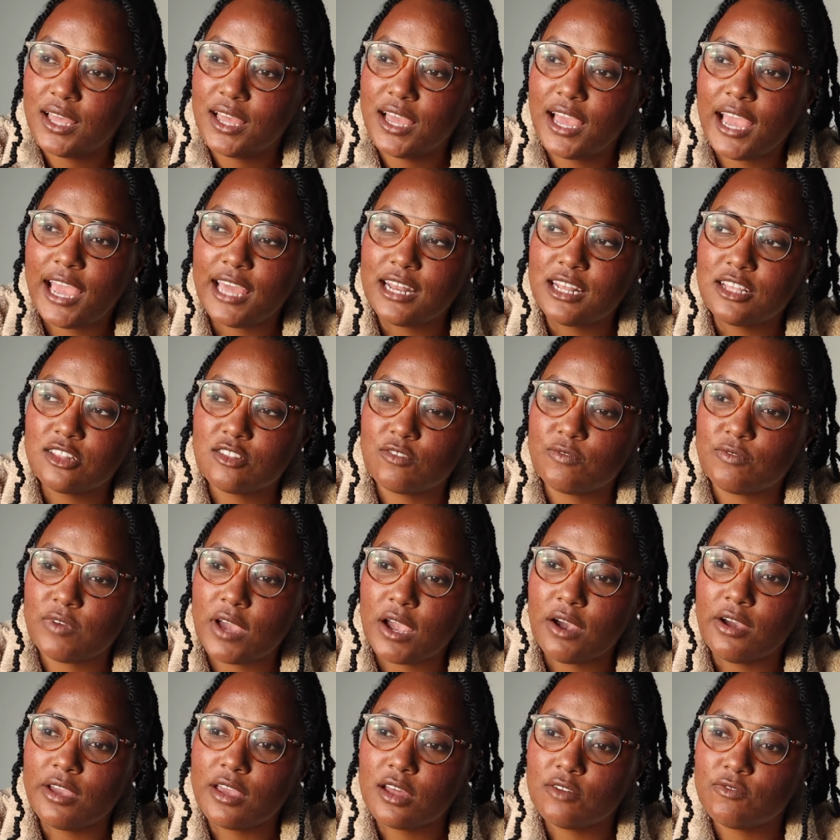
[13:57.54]
And it's
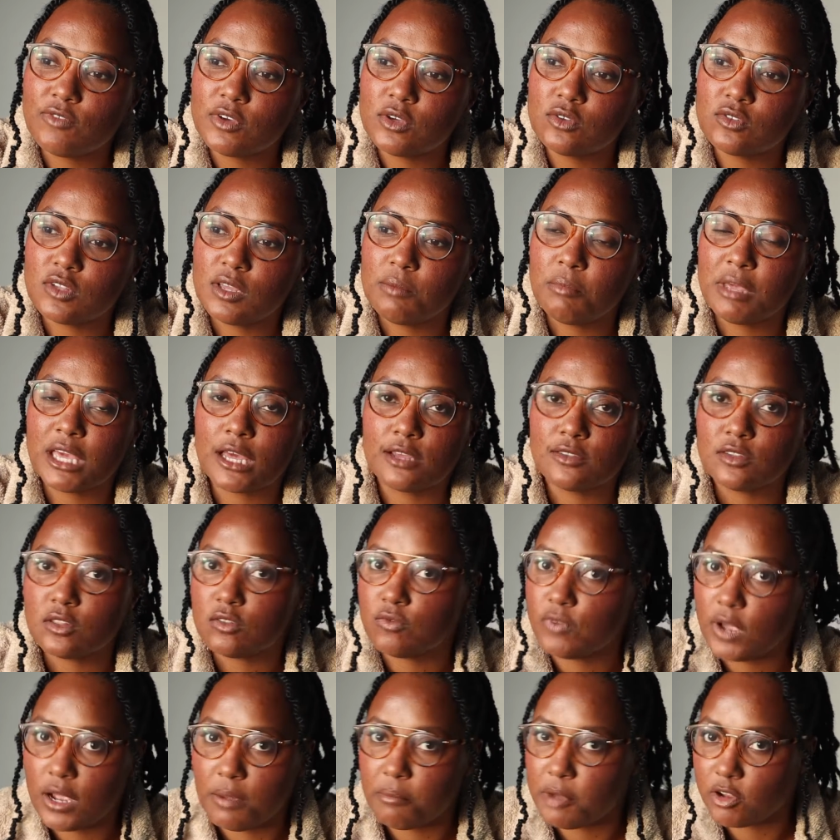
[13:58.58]
very confusing because it's
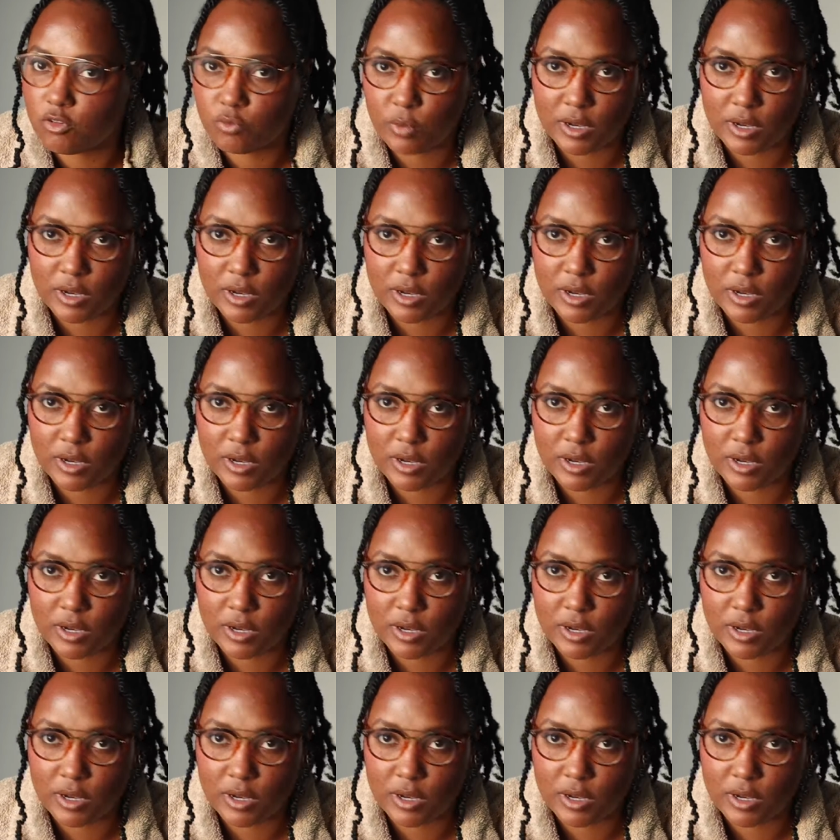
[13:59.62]
very much